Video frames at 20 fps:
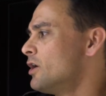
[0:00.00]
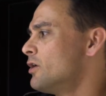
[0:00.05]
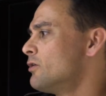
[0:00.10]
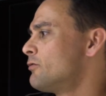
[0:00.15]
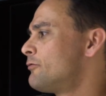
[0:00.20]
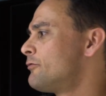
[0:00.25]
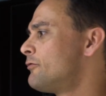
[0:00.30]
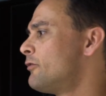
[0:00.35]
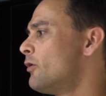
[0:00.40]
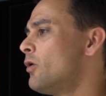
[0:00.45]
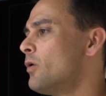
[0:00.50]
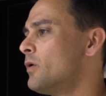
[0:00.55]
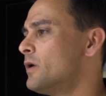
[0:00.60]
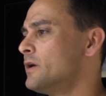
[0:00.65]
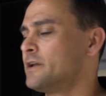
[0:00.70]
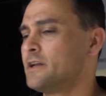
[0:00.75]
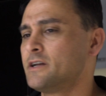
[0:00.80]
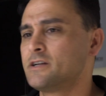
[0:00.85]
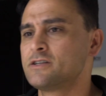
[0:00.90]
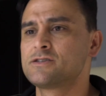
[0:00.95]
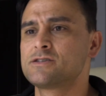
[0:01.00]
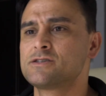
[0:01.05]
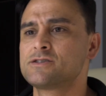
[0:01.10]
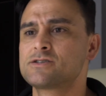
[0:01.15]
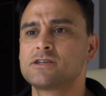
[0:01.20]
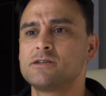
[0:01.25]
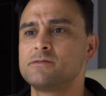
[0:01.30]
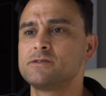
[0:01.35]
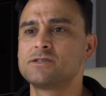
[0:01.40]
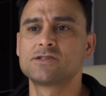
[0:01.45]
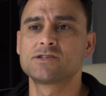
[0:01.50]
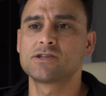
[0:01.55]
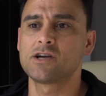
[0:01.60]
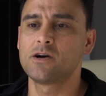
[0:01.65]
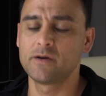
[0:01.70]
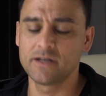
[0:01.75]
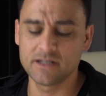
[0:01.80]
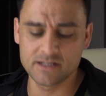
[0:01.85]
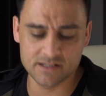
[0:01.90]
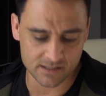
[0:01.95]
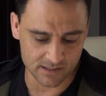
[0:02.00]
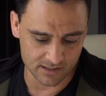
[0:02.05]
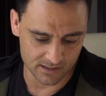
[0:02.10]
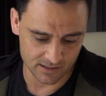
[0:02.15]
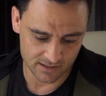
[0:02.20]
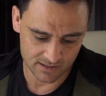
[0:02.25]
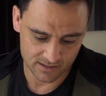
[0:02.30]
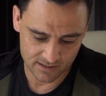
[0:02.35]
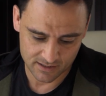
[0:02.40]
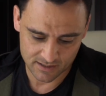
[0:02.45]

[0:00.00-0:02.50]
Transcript: forward, and it's just going to be so easy.